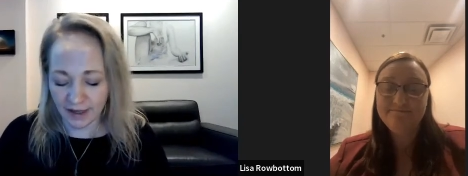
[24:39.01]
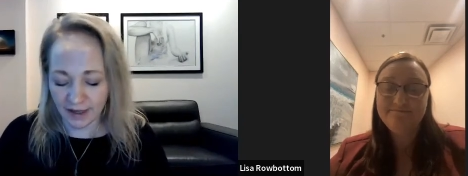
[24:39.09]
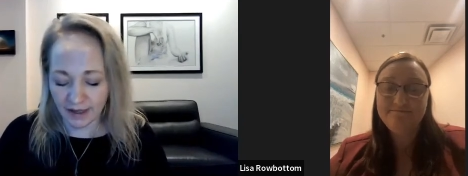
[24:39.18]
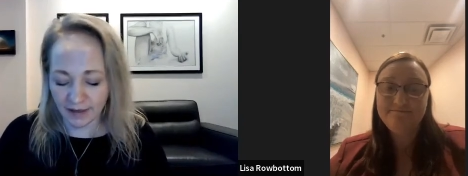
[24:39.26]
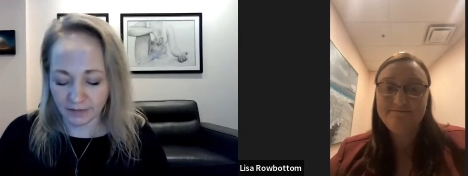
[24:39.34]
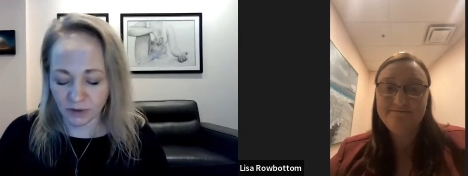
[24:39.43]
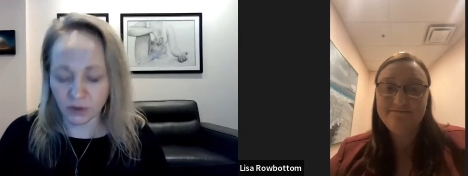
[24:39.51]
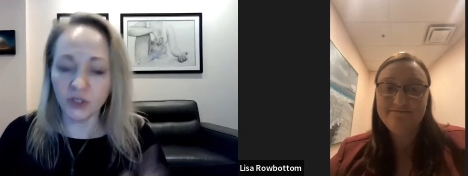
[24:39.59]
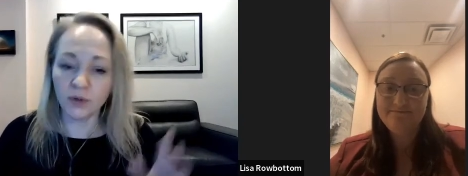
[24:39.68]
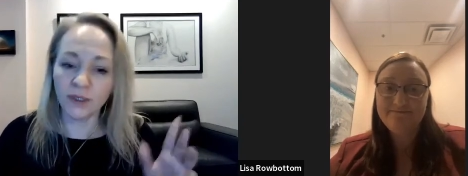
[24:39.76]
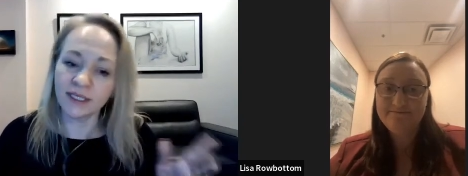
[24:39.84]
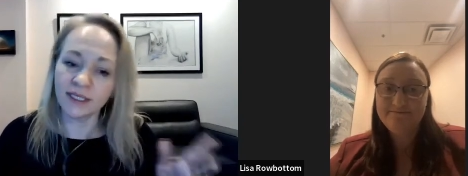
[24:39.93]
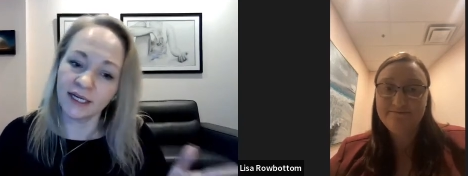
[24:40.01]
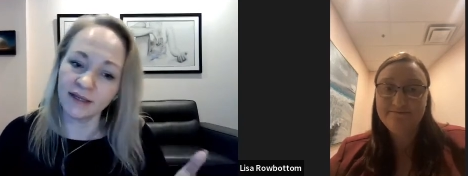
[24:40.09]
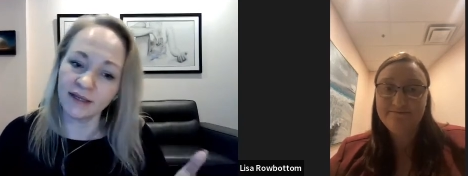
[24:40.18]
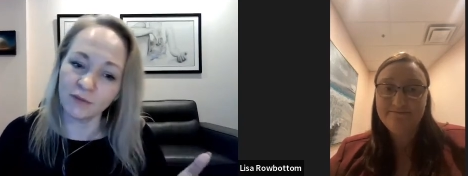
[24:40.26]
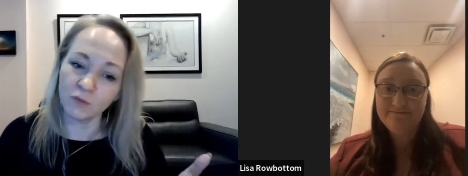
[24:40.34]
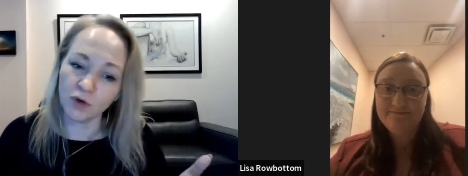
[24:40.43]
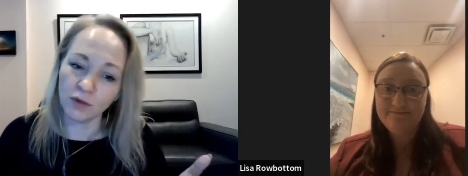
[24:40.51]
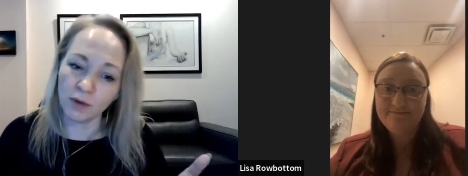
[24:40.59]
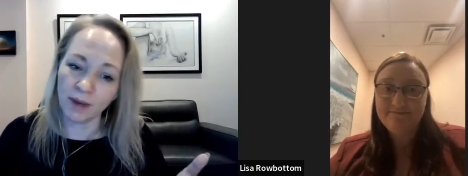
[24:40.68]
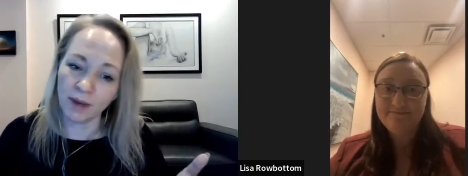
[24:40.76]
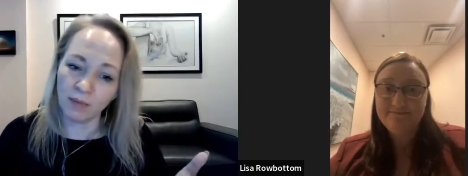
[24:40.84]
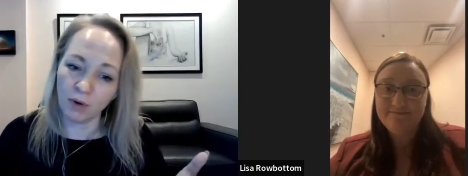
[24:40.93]
Speaker 1: um, so do you want to say anything more
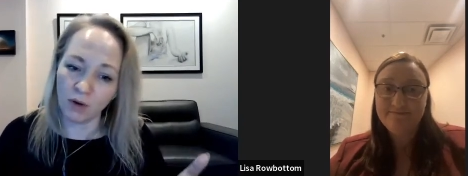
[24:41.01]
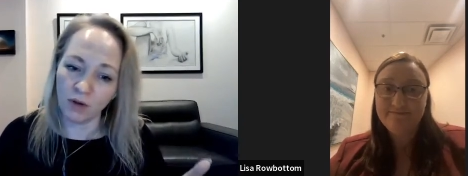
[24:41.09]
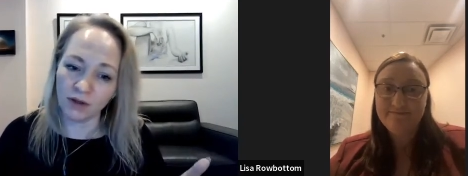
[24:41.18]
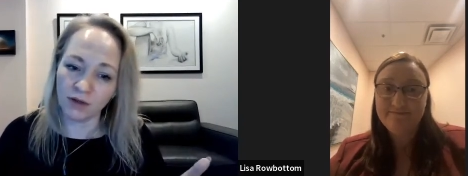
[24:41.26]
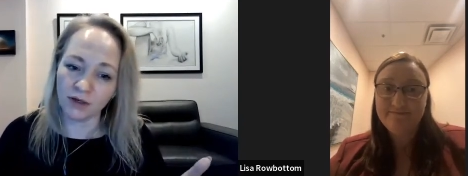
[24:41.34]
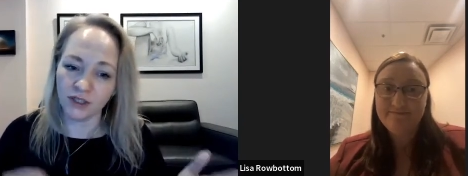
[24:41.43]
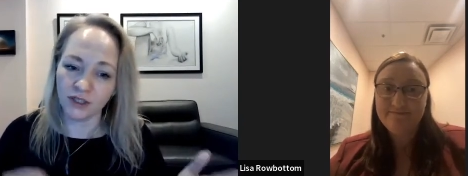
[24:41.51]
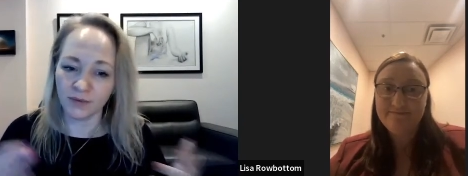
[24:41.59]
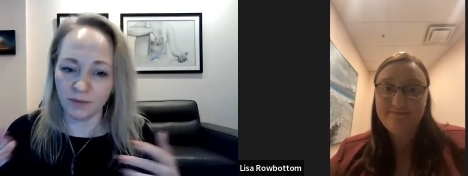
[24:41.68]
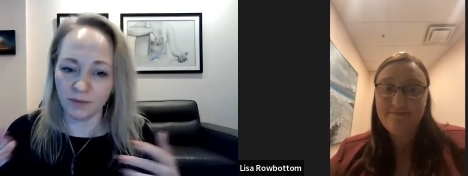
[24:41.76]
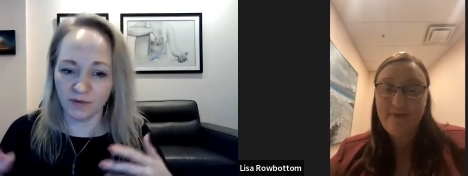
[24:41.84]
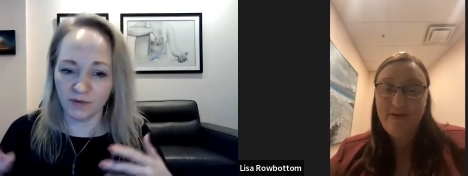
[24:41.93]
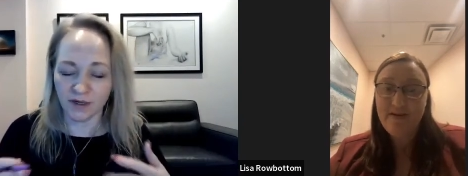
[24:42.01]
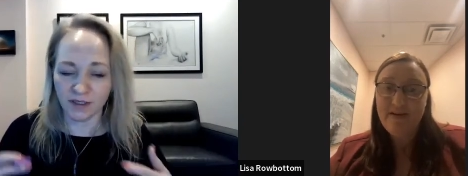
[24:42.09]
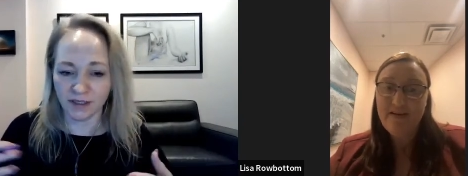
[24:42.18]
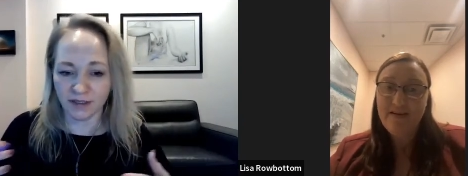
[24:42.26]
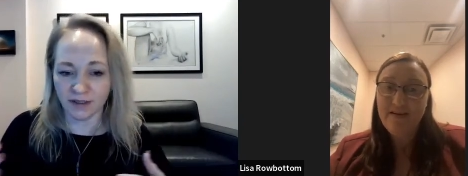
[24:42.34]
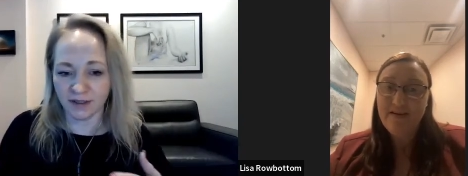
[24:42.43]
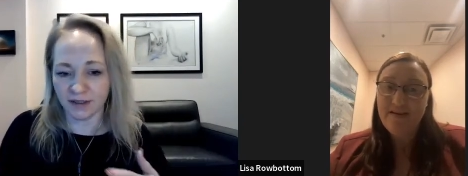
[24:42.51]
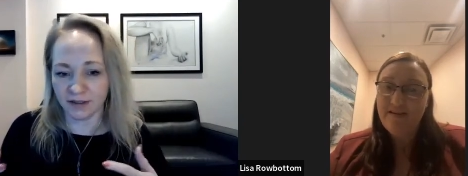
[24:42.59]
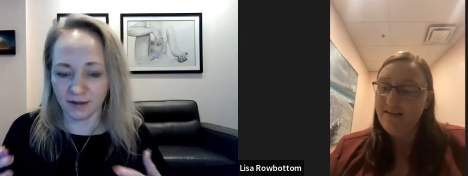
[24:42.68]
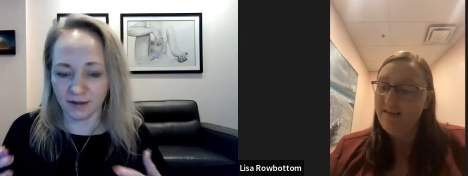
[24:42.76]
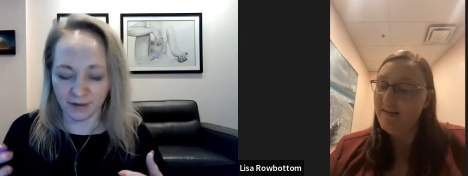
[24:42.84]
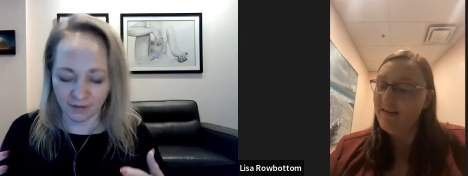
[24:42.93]
about bipolar or should we move on
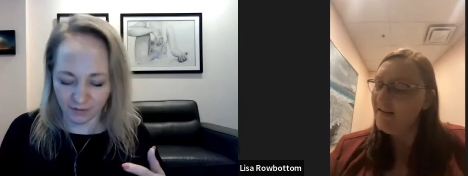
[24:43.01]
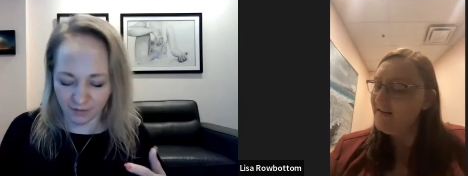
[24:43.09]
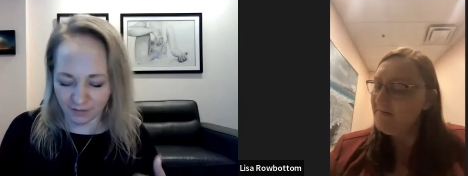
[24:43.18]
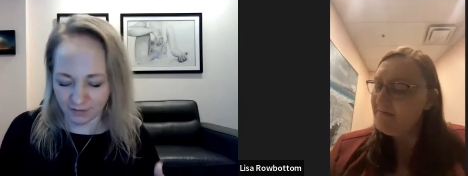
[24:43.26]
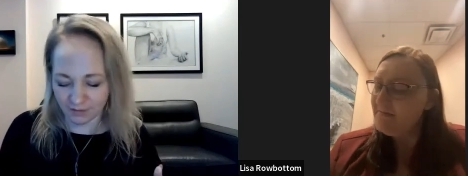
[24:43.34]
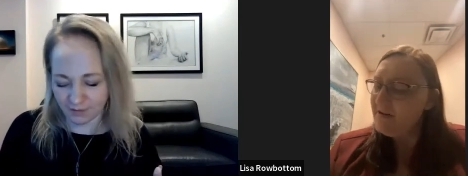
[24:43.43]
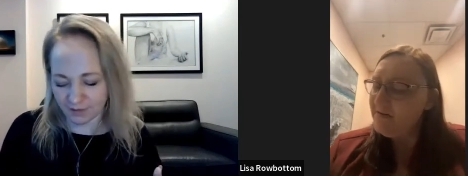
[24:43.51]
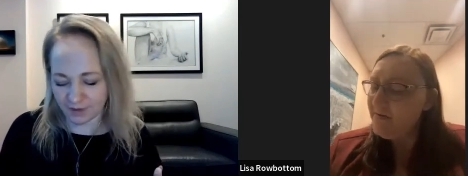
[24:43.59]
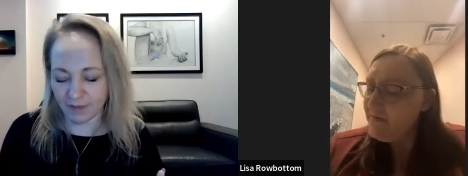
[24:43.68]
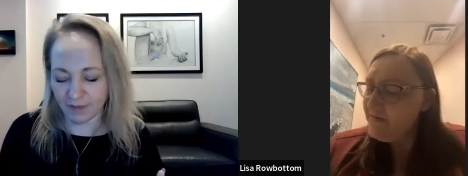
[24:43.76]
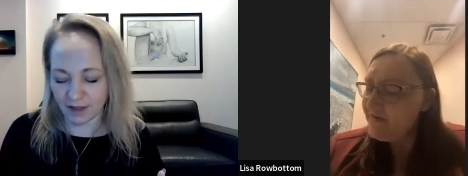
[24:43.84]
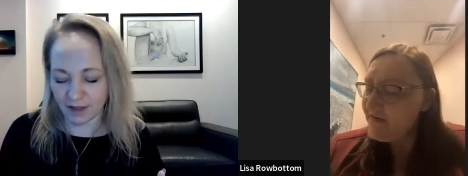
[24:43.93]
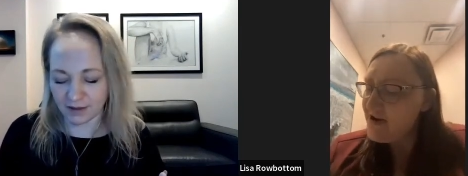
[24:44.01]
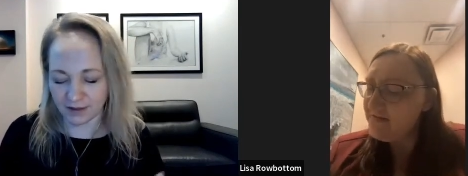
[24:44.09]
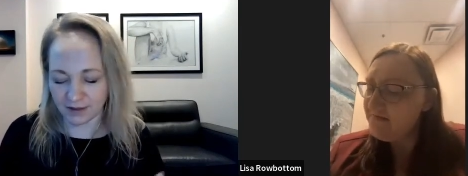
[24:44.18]
to something move else?